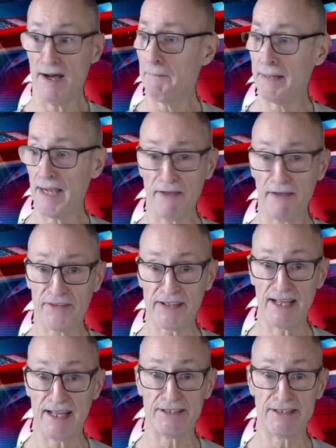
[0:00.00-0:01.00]
I mean, I
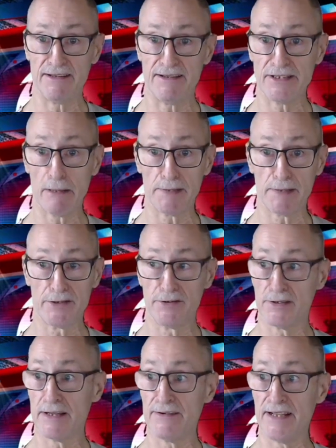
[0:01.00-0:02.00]
think there's
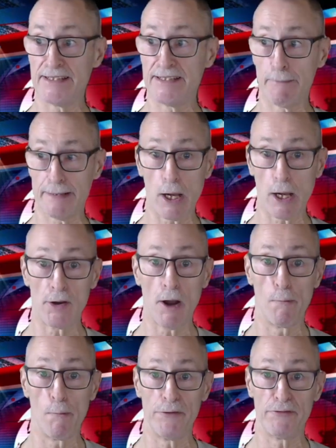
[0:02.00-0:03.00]
something going
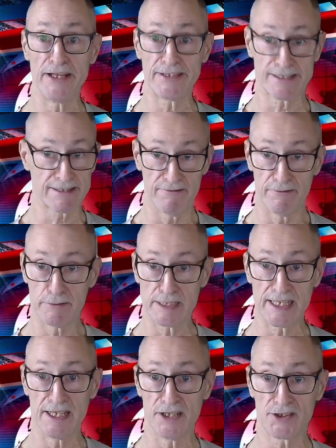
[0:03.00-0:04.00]
on with this
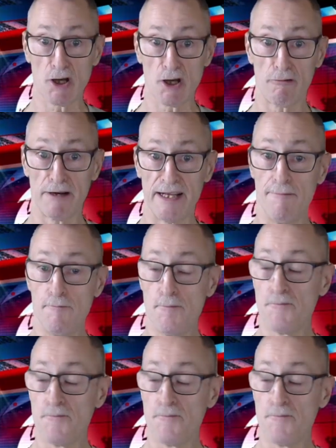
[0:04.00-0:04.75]
particular story.